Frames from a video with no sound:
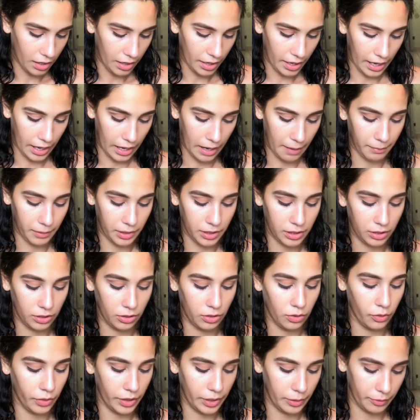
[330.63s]
and I'm going to
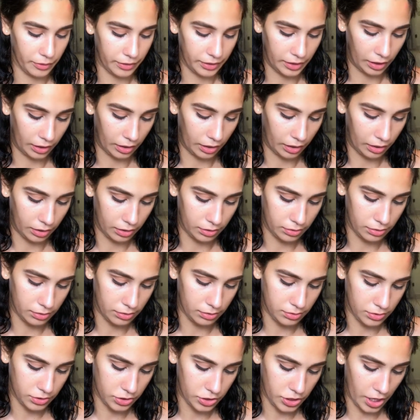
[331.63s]
go in with the
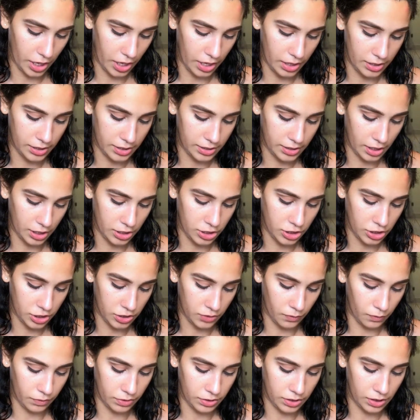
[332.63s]
shade
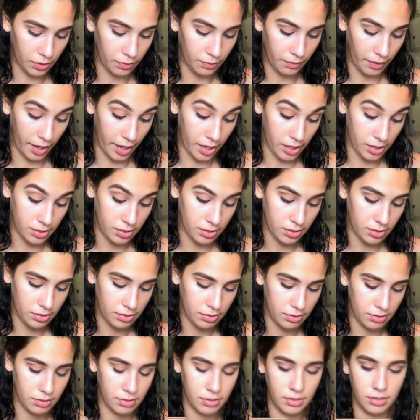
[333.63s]
Sunrise
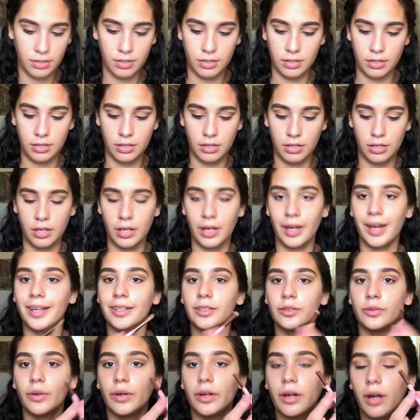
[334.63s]

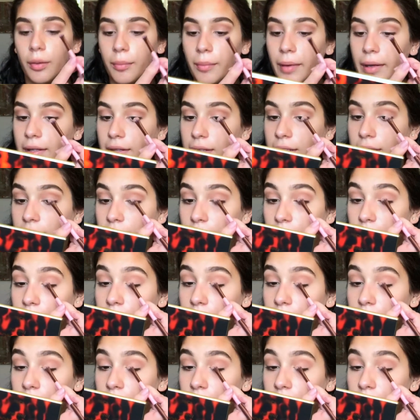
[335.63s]
and do it on my lid.